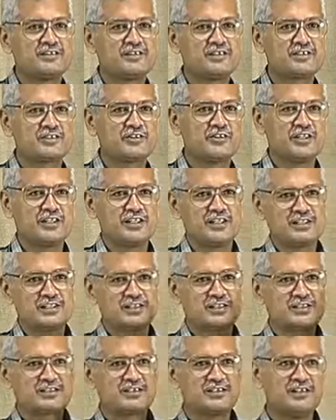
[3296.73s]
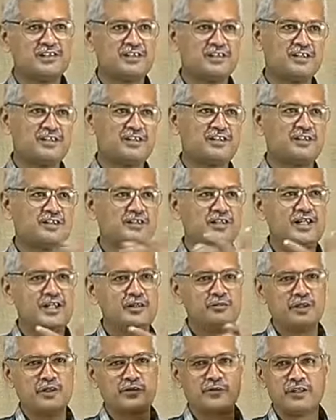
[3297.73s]
So it is
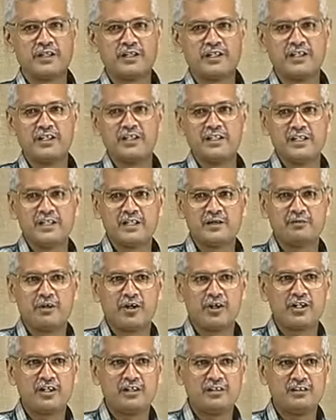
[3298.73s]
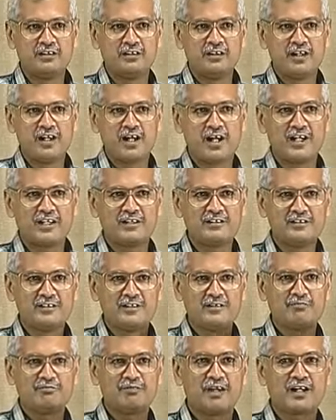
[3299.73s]
in between linear model and
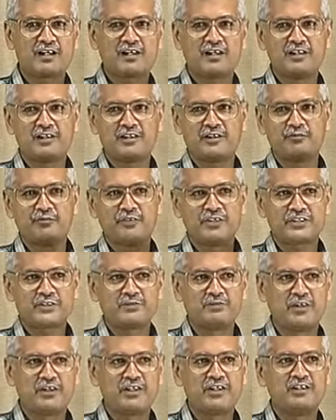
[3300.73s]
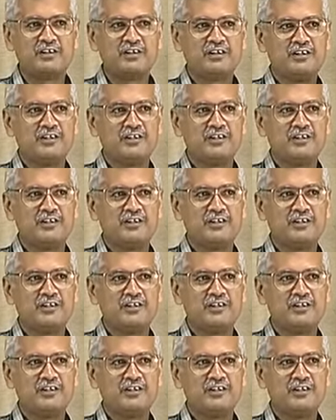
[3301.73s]
McCulloch-Pitts model